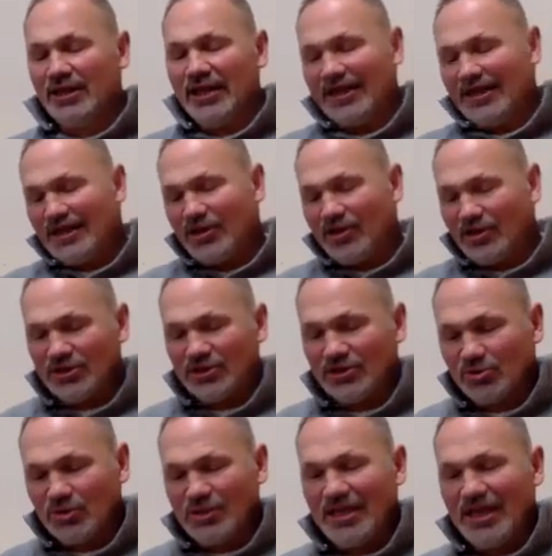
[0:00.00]
And I think you can just
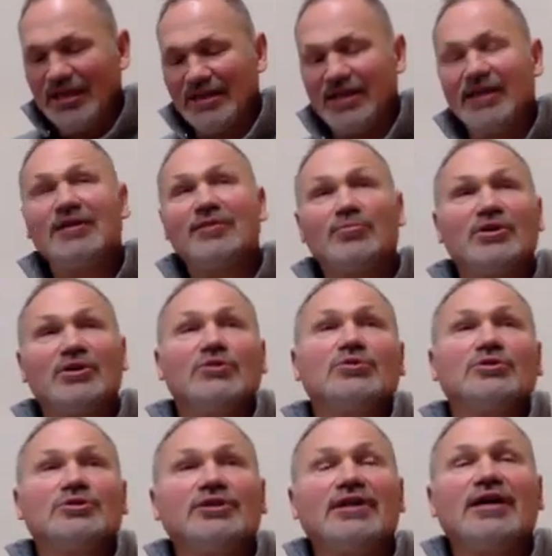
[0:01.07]
read that and get it, but you
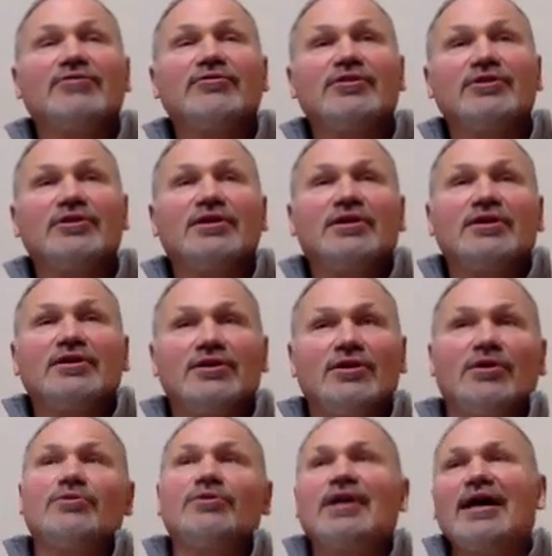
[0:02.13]
will never
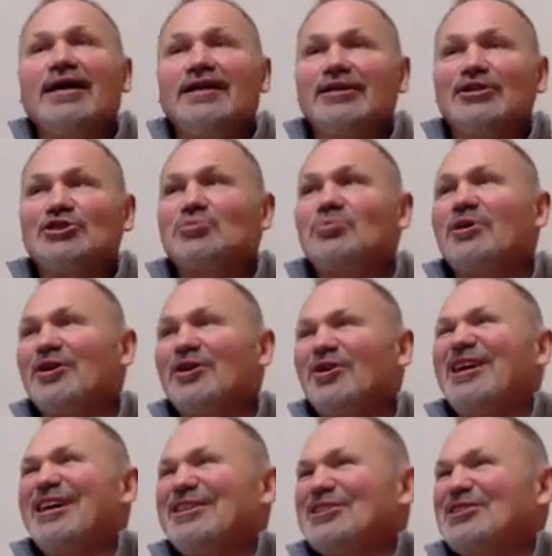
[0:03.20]
know that
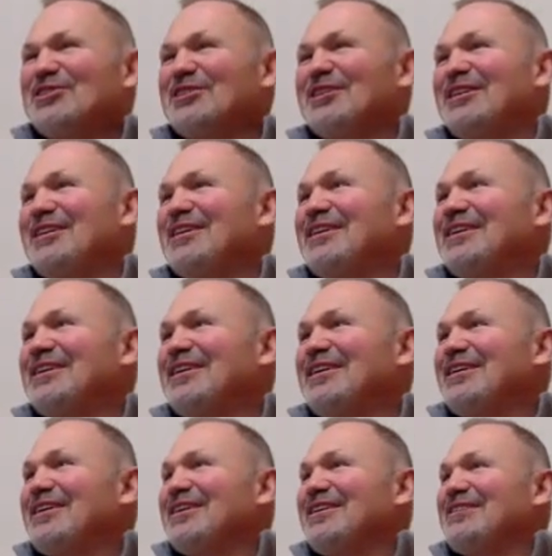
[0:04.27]
experientially
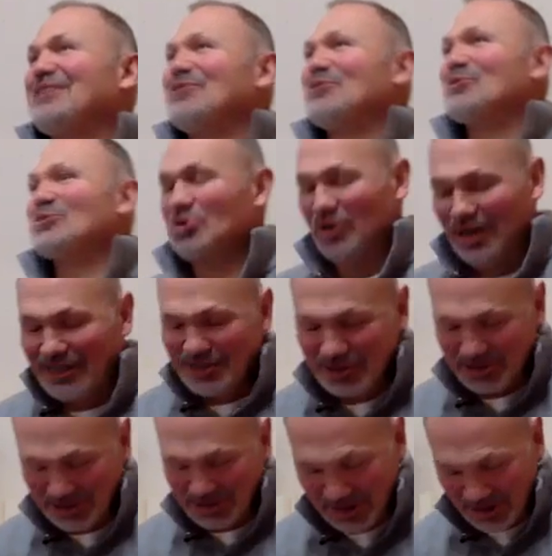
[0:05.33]
until you
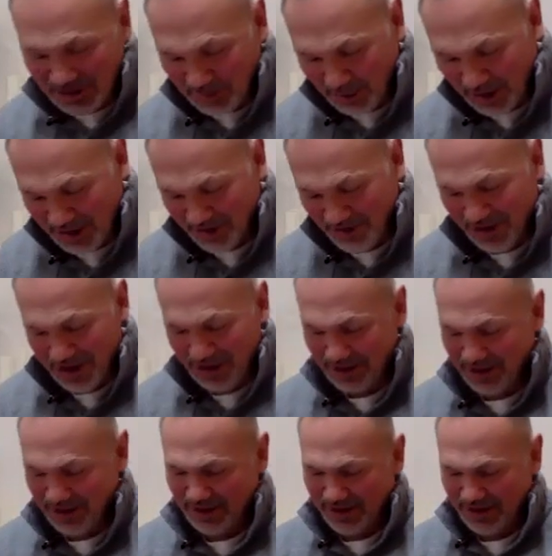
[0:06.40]
trust by faith.
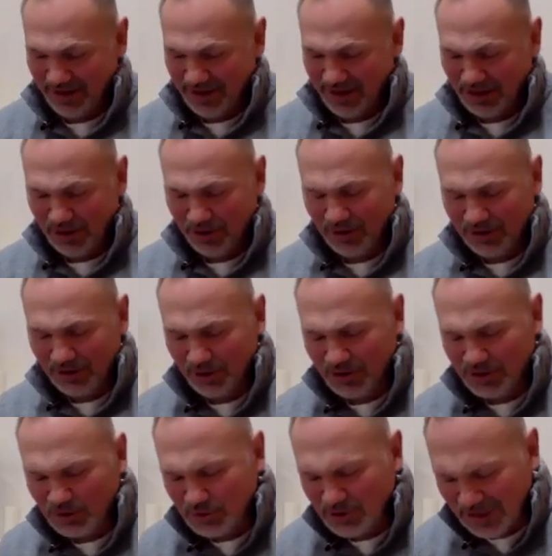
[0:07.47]
You know what,
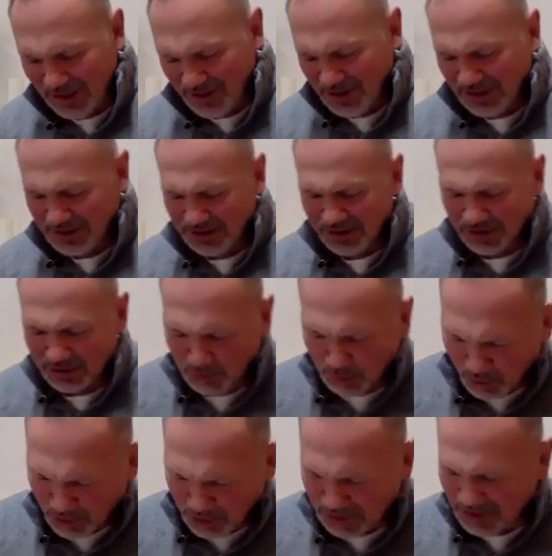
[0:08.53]
Lord? You said this. There's
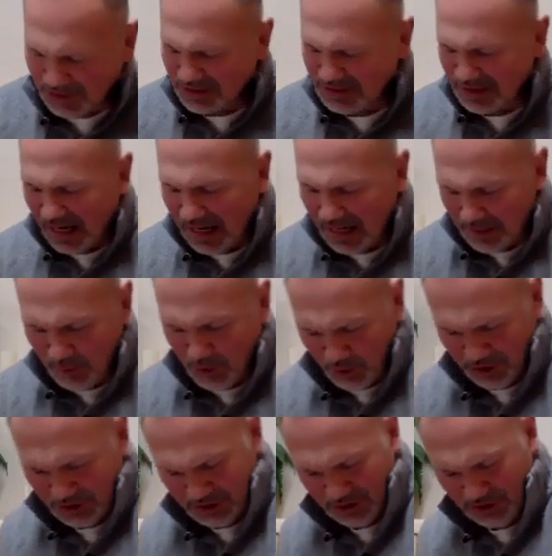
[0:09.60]
more to this. I'm
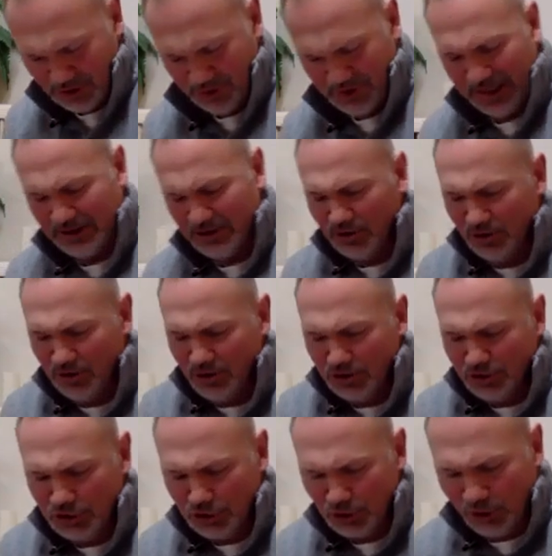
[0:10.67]
going to do that. So your
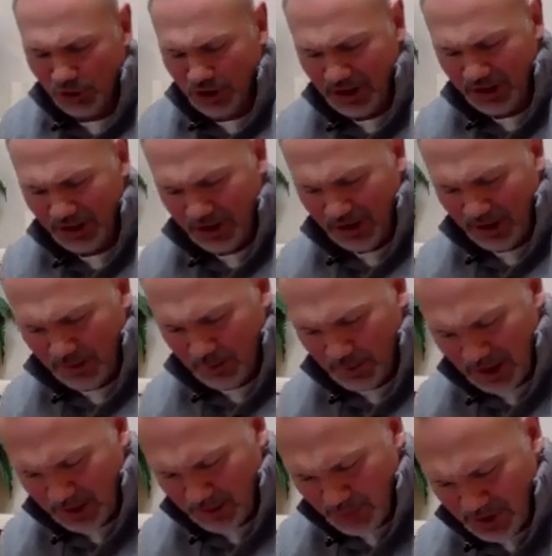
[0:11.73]
joy
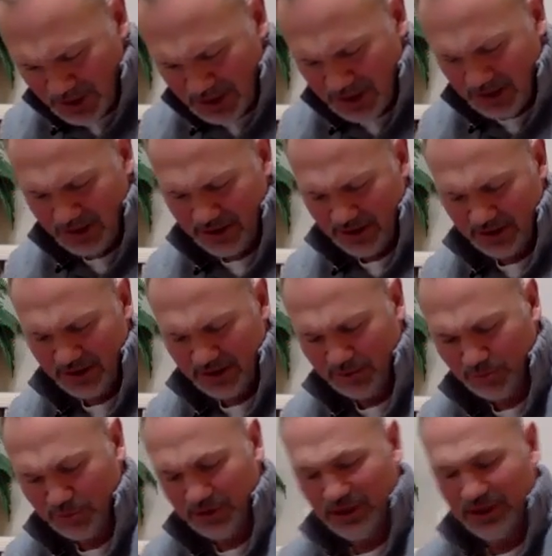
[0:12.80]
may be
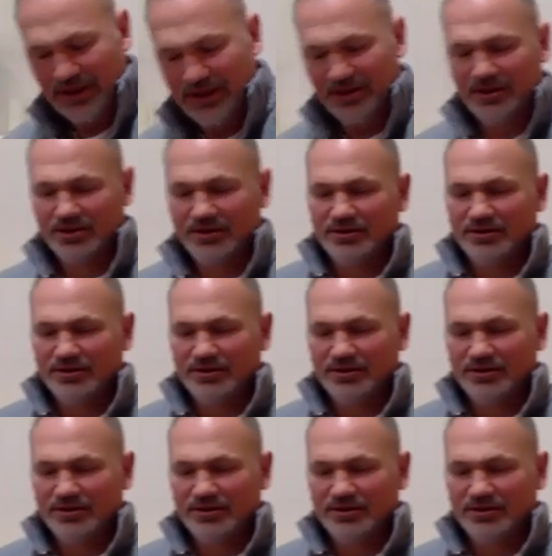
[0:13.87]
complete.